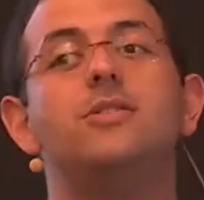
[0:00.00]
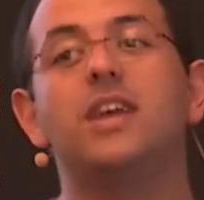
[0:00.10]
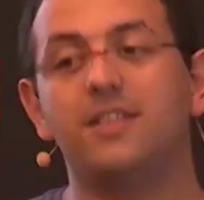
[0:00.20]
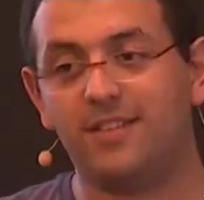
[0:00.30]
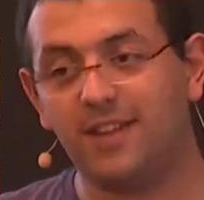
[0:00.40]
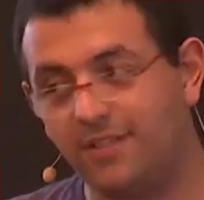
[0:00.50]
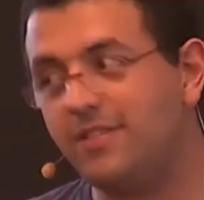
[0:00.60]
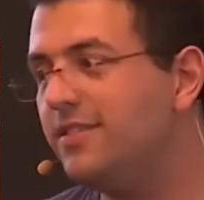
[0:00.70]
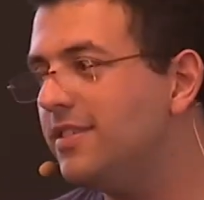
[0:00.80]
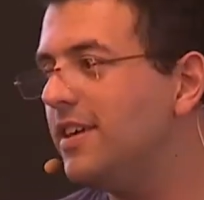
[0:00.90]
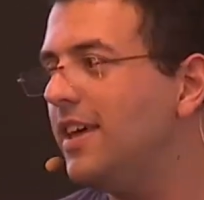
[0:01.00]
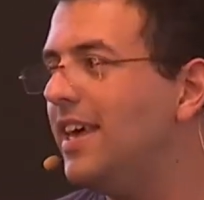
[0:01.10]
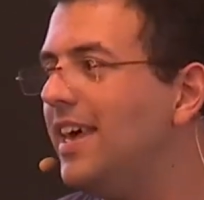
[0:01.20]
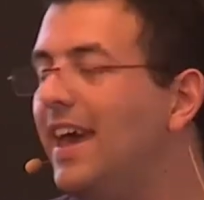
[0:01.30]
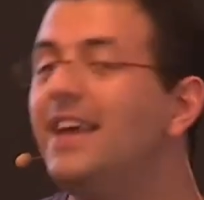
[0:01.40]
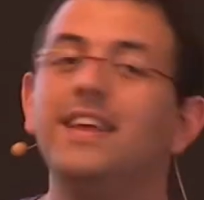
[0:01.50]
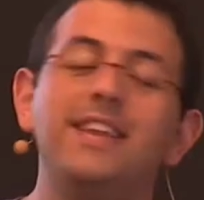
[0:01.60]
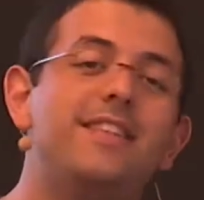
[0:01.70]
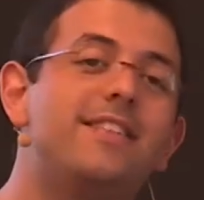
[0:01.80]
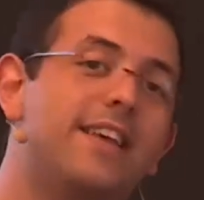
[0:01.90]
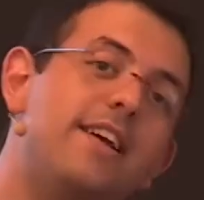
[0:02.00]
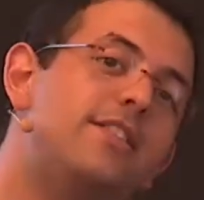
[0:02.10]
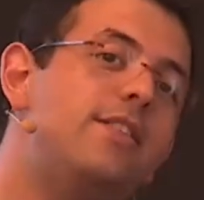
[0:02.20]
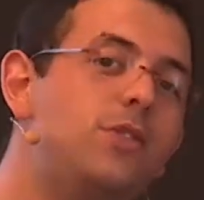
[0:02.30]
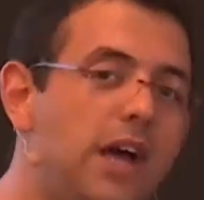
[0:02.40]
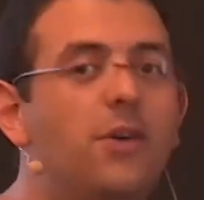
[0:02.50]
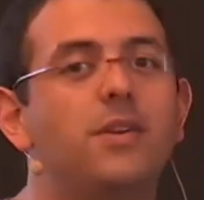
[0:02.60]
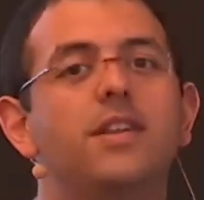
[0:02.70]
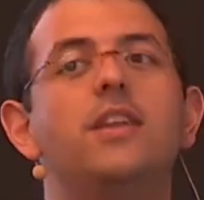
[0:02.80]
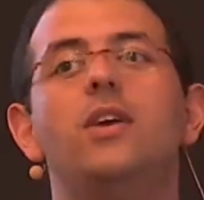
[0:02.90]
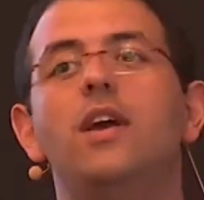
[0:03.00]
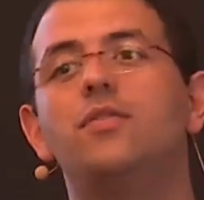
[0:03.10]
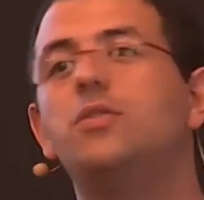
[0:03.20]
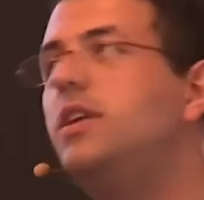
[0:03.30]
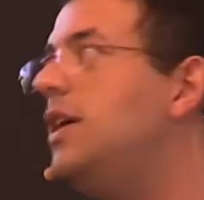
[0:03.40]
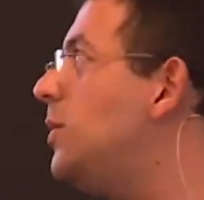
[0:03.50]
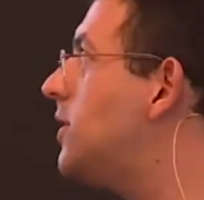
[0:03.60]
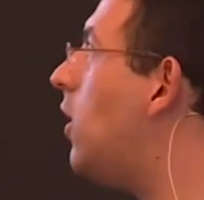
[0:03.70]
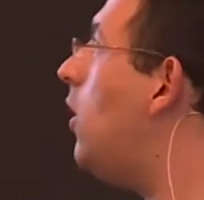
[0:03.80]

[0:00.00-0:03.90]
to get started, and then it sucks you down, and then you have to deal with